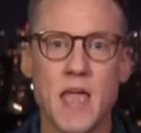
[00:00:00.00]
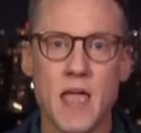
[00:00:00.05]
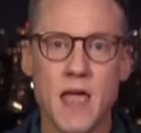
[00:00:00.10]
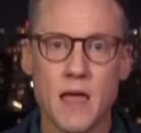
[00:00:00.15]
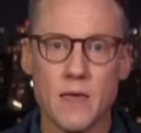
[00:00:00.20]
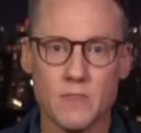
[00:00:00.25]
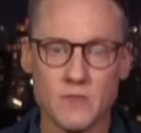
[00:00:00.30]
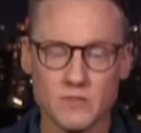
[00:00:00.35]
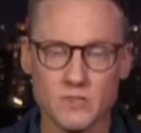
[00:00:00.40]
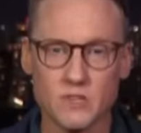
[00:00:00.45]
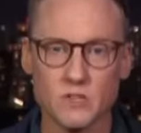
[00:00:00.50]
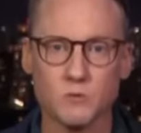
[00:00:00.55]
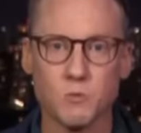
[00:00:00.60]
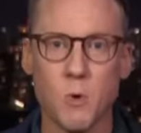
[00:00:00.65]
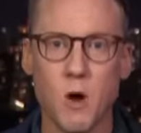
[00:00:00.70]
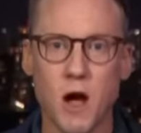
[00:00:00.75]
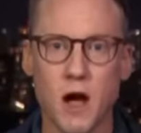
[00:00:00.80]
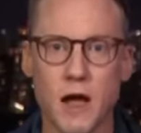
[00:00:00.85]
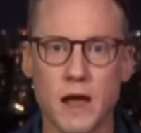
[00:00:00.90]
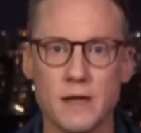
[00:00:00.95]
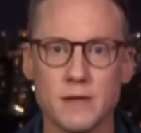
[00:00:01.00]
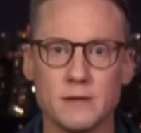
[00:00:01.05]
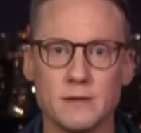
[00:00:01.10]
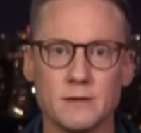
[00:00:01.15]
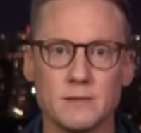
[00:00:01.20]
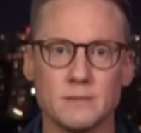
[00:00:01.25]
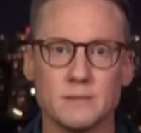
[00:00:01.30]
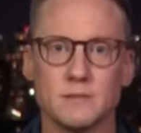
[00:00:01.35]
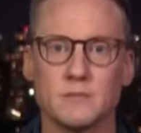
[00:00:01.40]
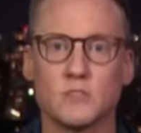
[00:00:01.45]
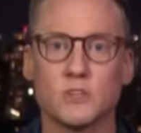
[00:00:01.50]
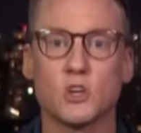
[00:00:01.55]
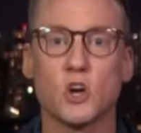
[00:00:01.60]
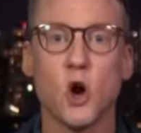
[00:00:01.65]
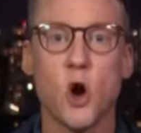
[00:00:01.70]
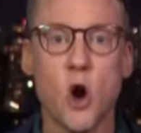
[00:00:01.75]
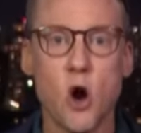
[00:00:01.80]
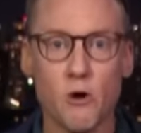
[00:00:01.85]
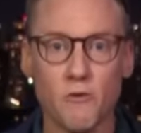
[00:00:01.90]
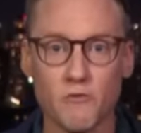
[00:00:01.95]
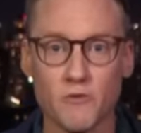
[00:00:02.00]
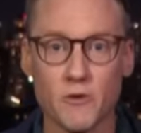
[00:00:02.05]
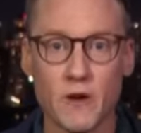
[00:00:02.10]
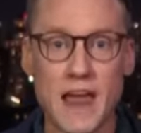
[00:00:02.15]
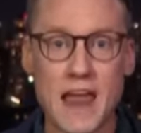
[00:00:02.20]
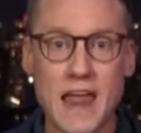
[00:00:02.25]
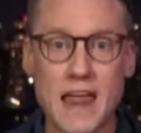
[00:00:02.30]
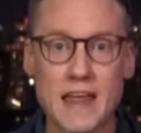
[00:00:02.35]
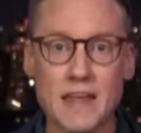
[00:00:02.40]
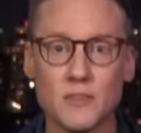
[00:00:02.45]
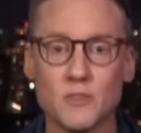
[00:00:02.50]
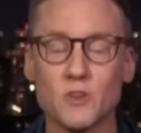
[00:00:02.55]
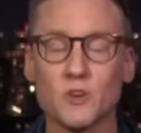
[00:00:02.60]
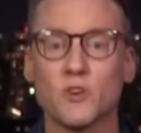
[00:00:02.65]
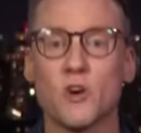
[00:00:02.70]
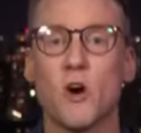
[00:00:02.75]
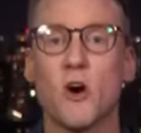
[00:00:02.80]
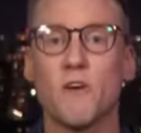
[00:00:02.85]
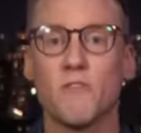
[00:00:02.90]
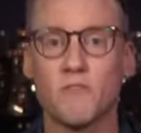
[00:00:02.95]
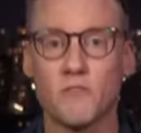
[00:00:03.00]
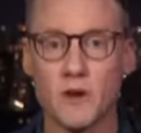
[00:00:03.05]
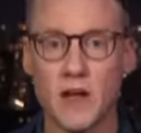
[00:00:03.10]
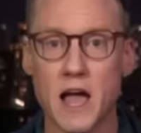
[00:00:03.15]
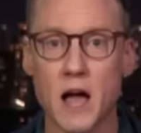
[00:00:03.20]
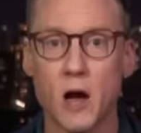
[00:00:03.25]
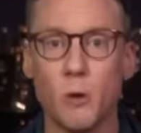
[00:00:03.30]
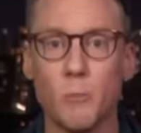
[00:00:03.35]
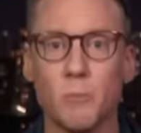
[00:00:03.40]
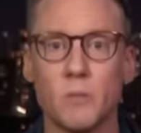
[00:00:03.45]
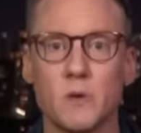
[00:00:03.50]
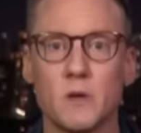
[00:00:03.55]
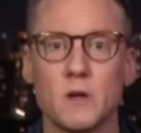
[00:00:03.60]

And this is why the call for aid, the call for help,